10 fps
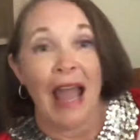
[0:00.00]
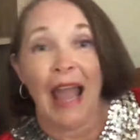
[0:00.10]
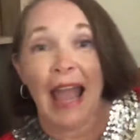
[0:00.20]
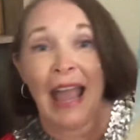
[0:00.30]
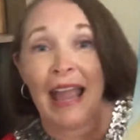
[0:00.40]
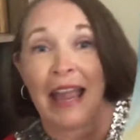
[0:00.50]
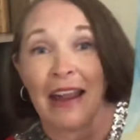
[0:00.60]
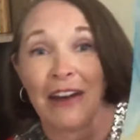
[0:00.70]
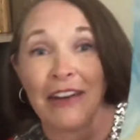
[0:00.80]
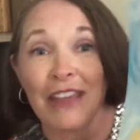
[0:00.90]

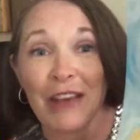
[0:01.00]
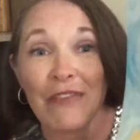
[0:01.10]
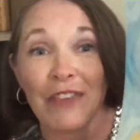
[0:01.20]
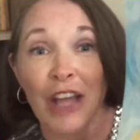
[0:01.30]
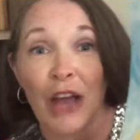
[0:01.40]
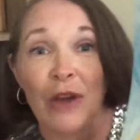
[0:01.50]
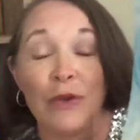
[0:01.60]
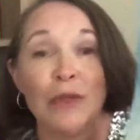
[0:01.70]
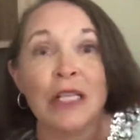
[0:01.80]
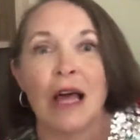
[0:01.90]
Hair that
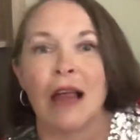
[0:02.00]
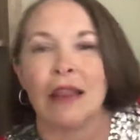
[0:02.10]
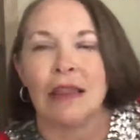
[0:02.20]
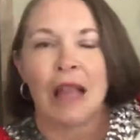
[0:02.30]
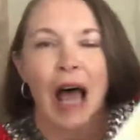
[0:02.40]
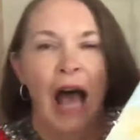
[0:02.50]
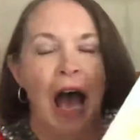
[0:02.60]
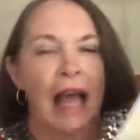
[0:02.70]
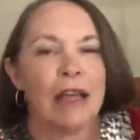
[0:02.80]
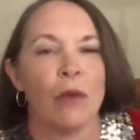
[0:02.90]
flows
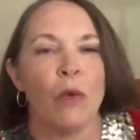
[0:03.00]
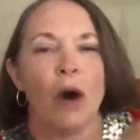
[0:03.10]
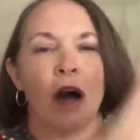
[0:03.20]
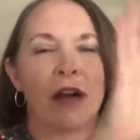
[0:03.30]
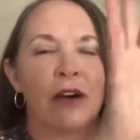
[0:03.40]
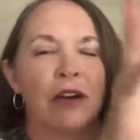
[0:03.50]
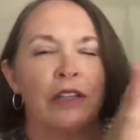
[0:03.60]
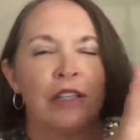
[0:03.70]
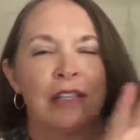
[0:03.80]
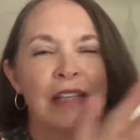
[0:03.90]
like water.
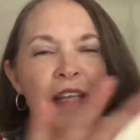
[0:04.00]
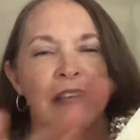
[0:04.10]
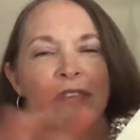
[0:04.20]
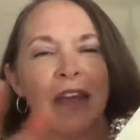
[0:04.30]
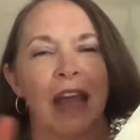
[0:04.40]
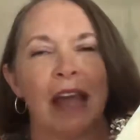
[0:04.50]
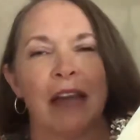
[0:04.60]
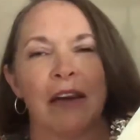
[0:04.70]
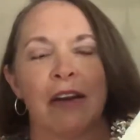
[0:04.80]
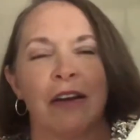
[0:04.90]
Just think of
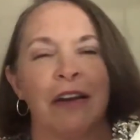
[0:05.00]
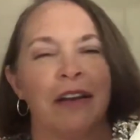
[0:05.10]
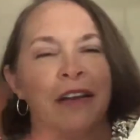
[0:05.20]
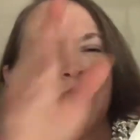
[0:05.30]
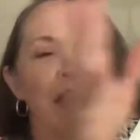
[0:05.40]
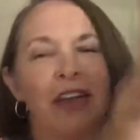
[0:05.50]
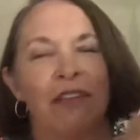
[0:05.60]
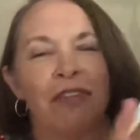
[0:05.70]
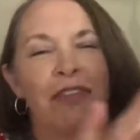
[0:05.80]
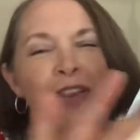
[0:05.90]
hair that
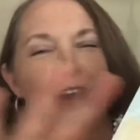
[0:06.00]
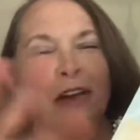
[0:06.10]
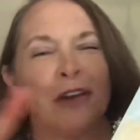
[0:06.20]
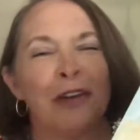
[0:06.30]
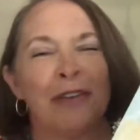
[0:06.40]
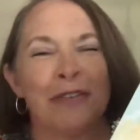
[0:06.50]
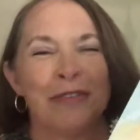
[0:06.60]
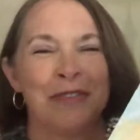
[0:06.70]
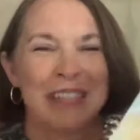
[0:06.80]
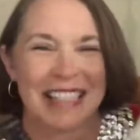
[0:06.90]

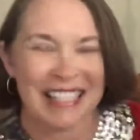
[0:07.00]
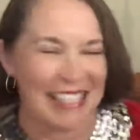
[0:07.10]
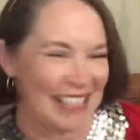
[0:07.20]
flows.